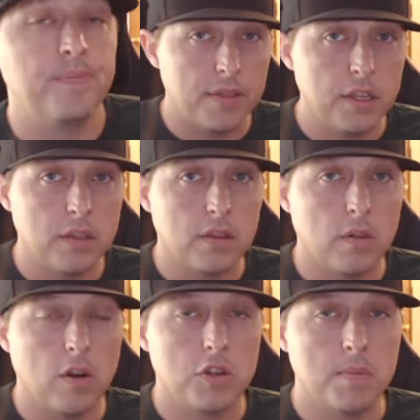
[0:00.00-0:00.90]
I think that the
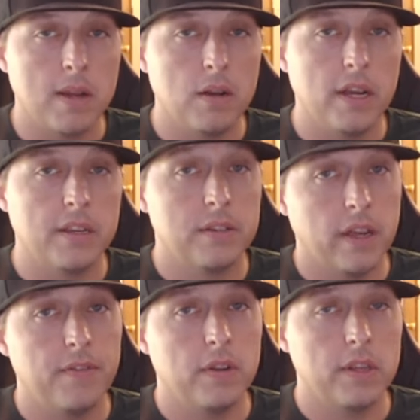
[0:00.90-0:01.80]
larger model deck is
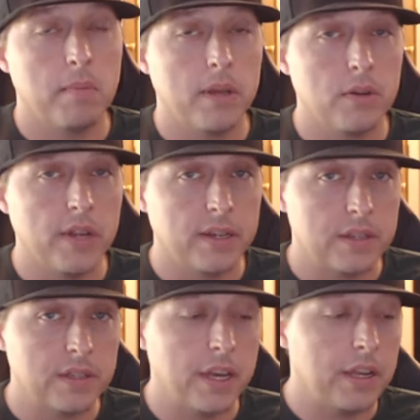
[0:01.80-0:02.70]
definitely a better deck to
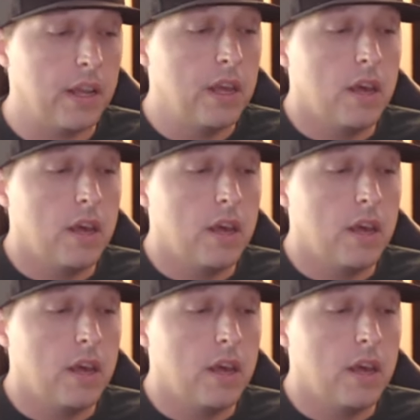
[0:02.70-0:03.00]
skate.